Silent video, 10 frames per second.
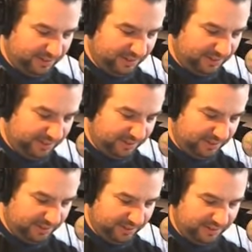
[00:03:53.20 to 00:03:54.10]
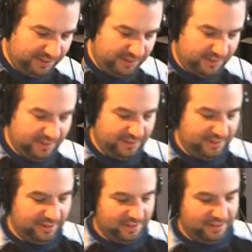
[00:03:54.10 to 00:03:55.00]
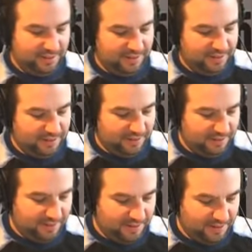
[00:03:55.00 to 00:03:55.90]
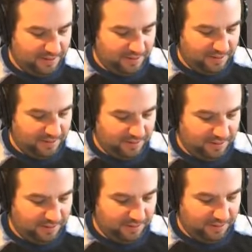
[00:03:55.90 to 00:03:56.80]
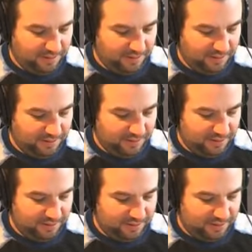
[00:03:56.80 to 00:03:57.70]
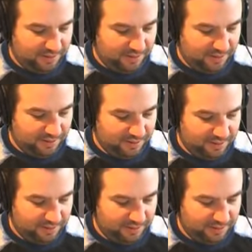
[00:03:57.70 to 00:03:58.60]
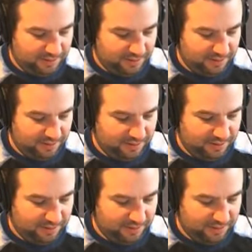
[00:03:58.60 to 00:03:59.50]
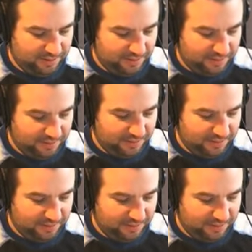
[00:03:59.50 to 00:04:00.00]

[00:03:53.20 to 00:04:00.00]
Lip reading: The person shown says nothing.